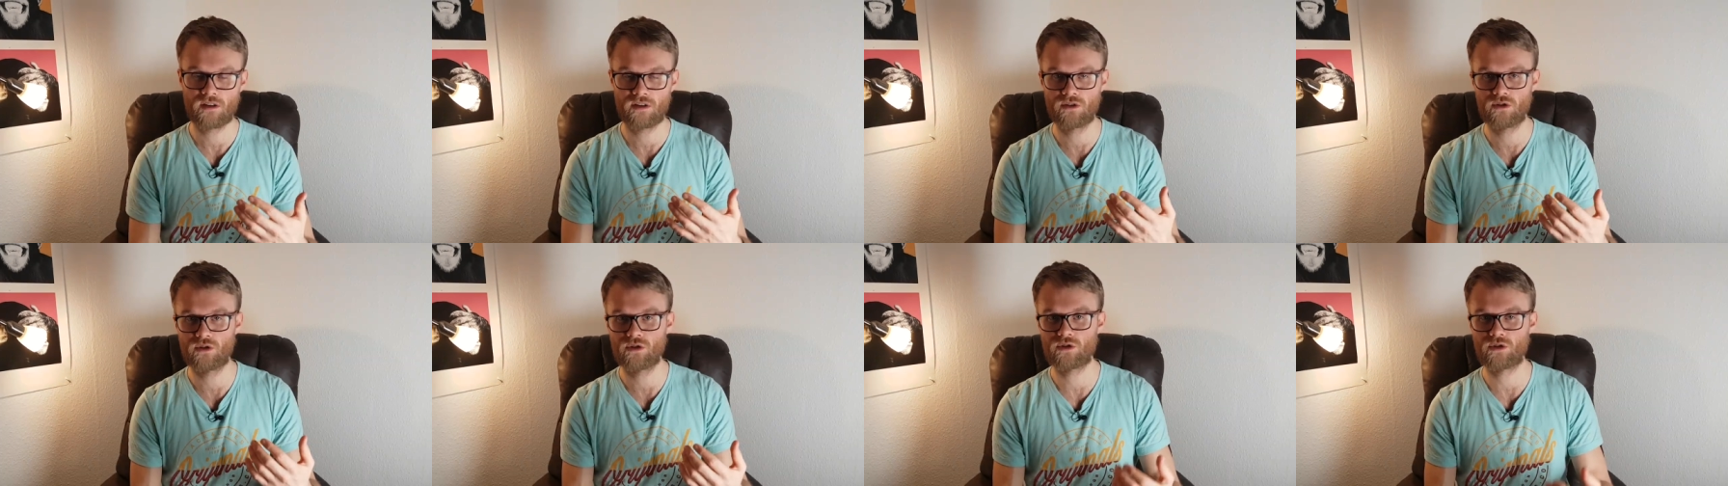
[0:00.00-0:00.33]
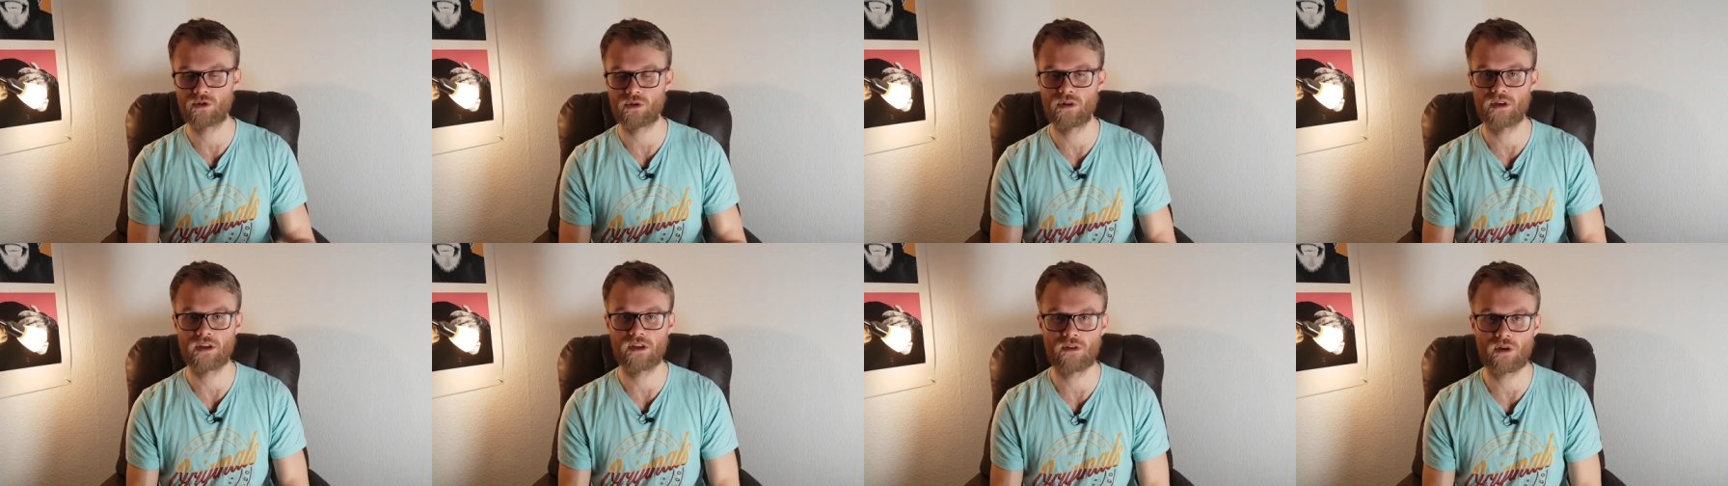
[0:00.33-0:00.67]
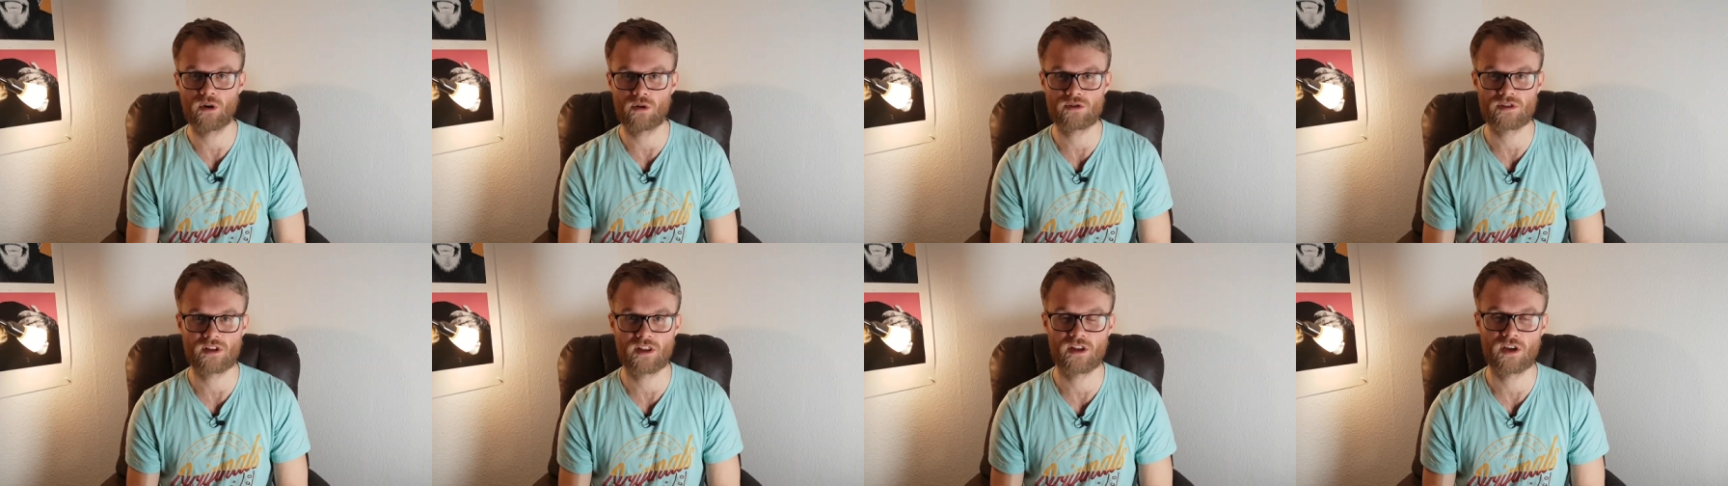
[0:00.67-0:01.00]
usually
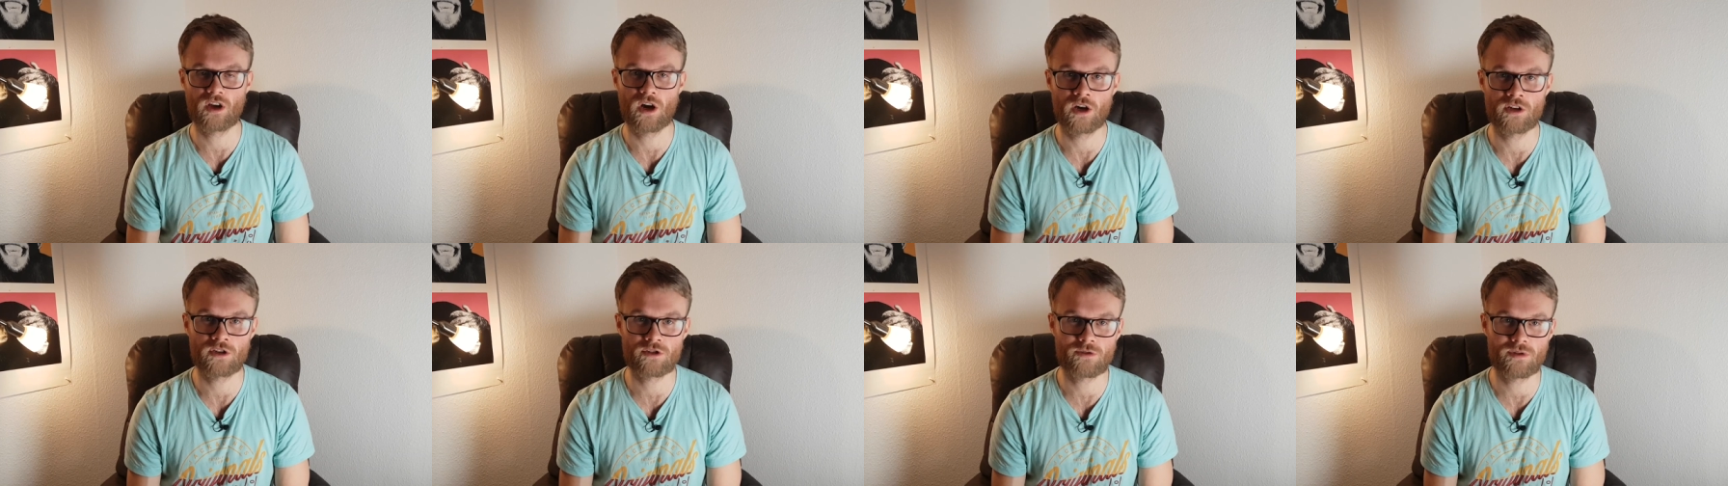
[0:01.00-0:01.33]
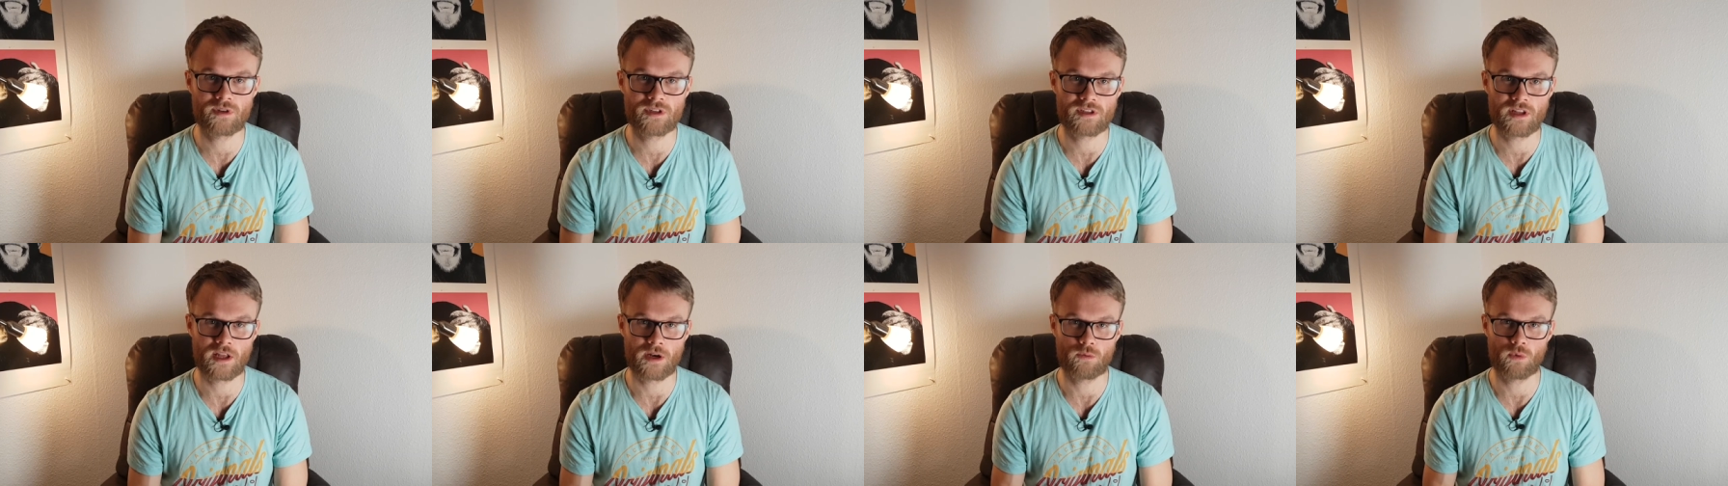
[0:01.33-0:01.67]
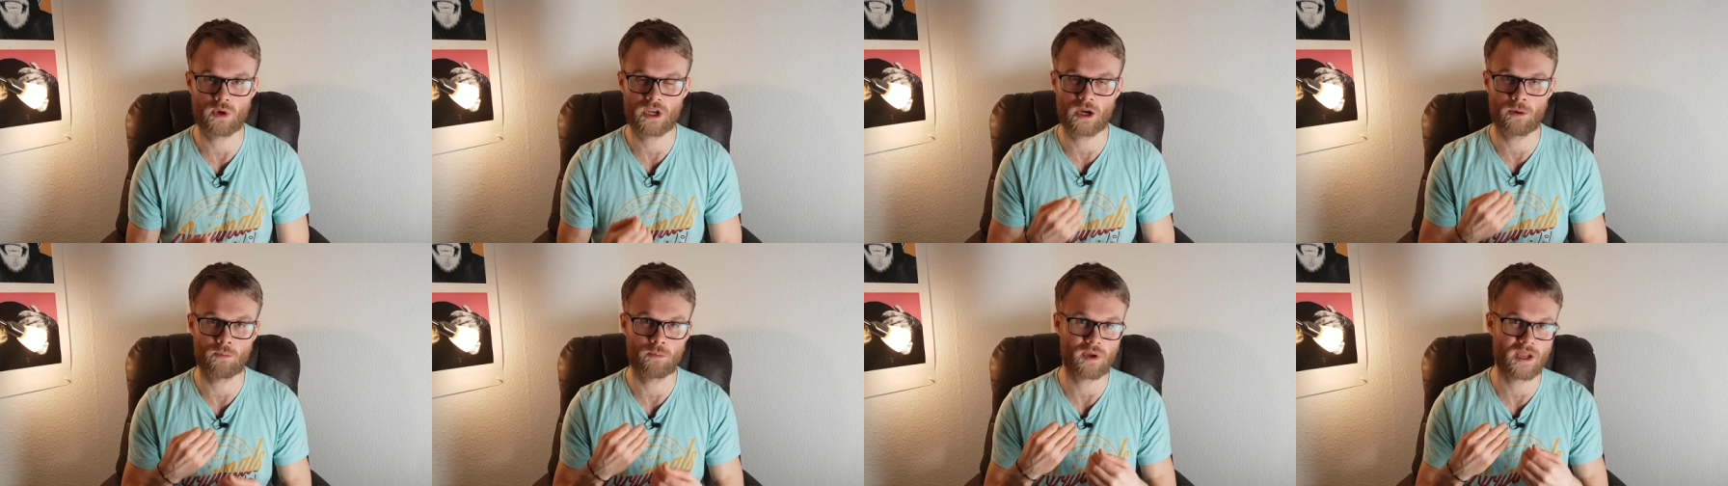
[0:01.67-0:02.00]
those are the countries that we
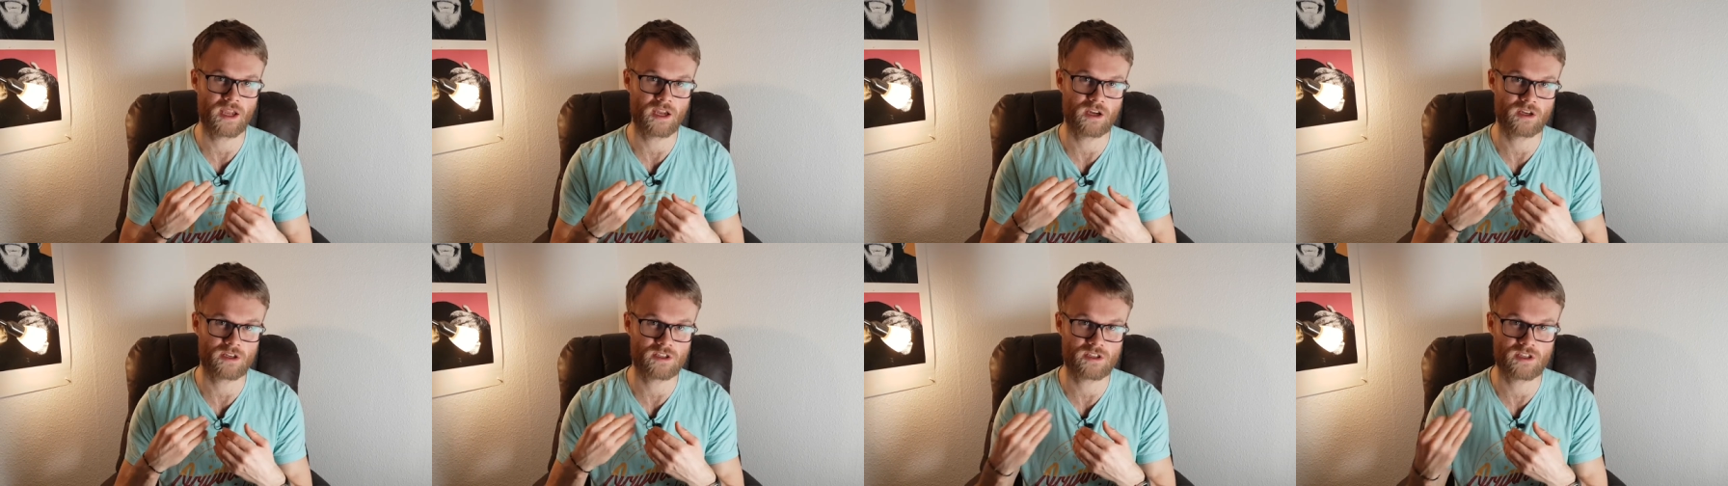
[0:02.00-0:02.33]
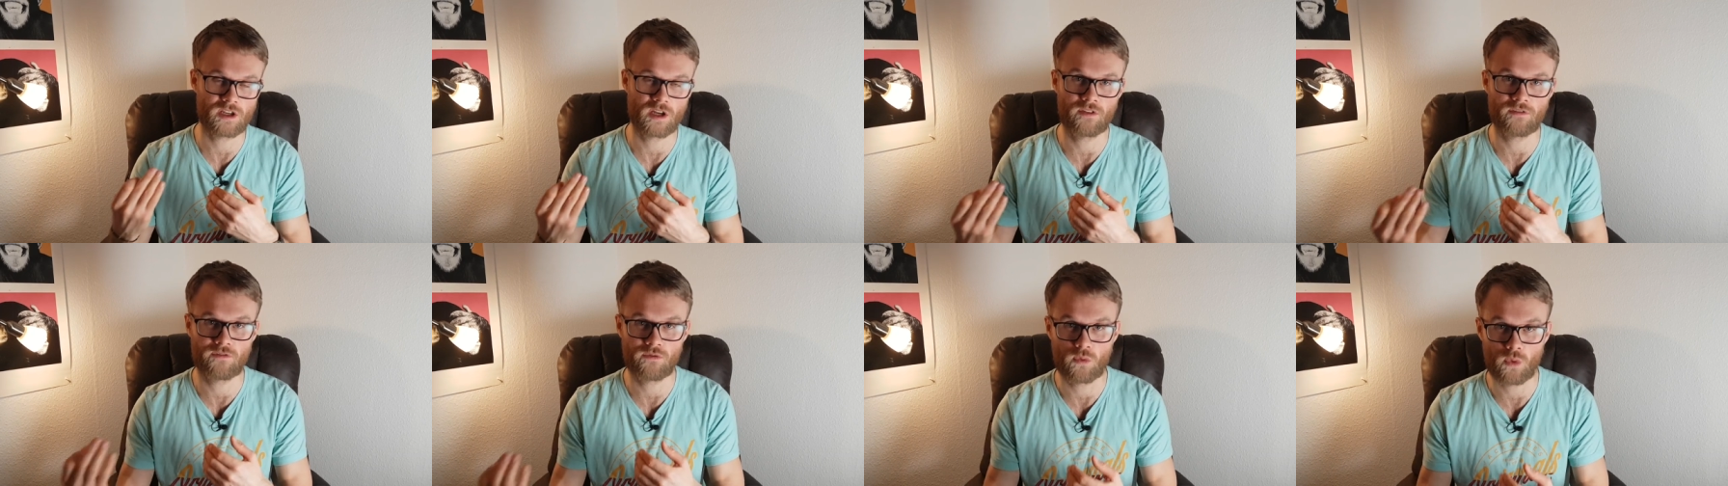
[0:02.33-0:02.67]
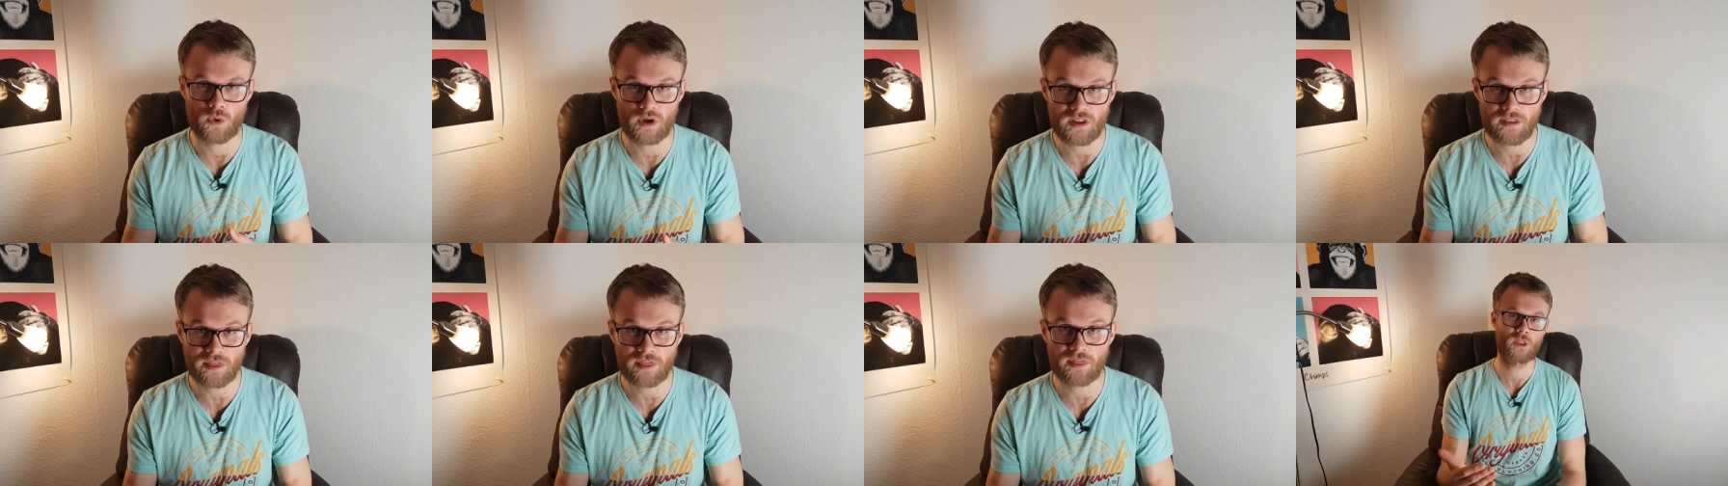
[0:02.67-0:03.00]
compare ourselves
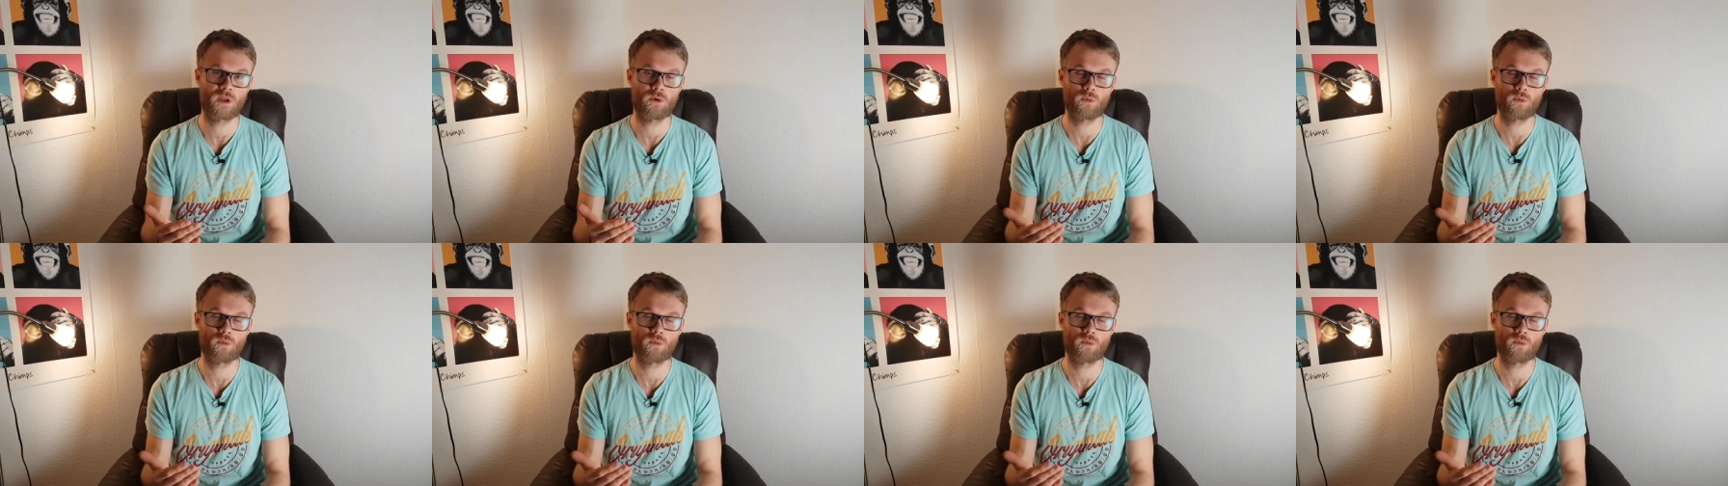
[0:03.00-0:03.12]
with,